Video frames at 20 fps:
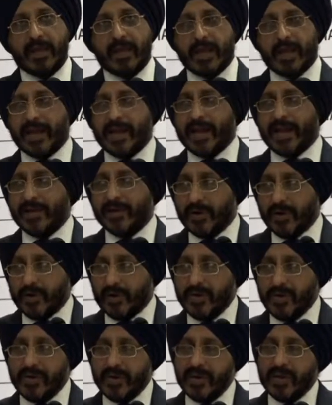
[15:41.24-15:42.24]
And I know
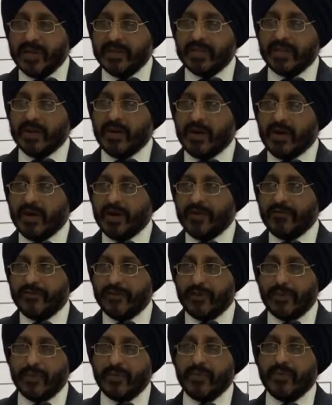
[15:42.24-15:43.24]
that all of
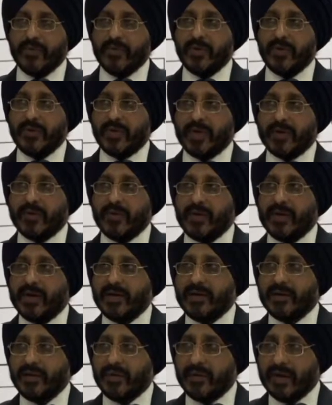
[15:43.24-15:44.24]
you are
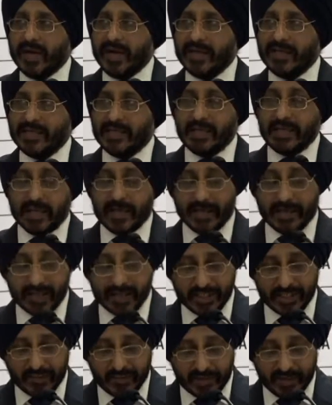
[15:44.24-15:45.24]
going to write a
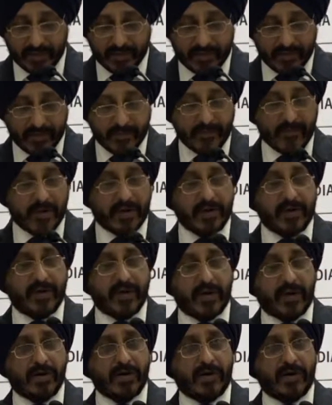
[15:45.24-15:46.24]
history for
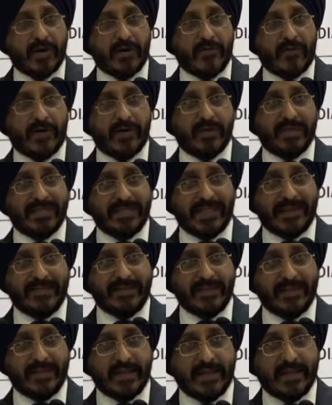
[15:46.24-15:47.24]
not only for
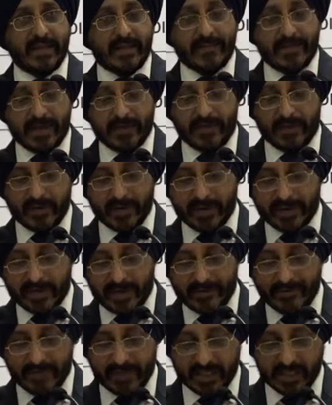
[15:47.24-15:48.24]
yourselves, but for the
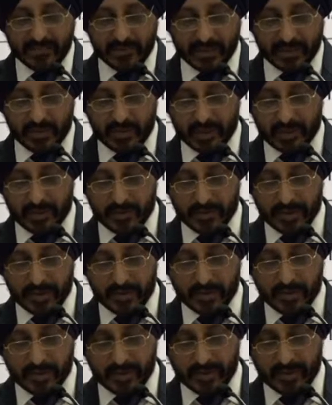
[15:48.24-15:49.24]
companies which you are going
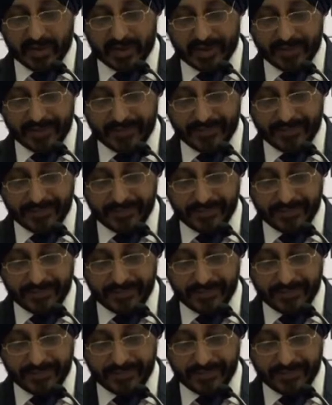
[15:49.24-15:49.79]
to create.